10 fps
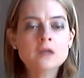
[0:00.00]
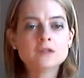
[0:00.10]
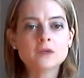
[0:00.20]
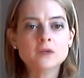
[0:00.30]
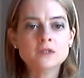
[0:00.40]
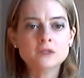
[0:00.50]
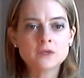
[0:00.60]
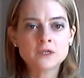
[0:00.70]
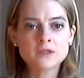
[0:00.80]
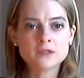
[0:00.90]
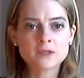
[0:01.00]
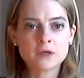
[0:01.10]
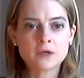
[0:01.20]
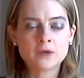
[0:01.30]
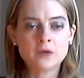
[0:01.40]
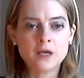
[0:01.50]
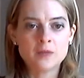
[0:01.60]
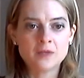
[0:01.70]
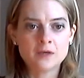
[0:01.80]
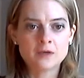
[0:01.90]
So in doing so,
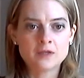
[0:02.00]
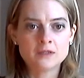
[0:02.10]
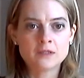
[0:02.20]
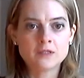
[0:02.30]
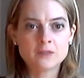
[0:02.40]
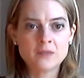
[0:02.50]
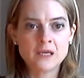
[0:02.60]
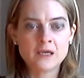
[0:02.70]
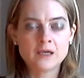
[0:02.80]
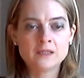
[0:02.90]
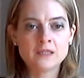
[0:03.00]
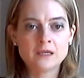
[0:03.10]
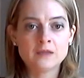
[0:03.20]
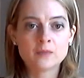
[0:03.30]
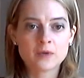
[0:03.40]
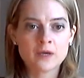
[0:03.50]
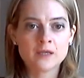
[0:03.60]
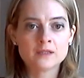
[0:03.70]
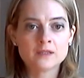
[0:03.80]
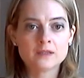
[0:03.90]
it increased the demand and the
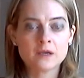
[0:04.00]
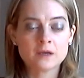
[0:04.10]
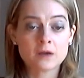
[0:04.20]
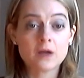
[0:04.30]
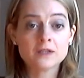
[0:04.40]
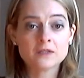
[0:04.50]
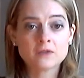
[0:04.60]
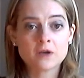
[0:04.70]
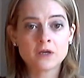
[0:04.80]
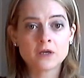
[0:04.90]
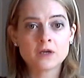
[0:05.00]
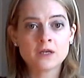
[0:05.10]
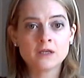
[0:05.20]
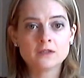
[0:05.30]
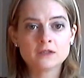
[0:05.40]
price and cost of concrete.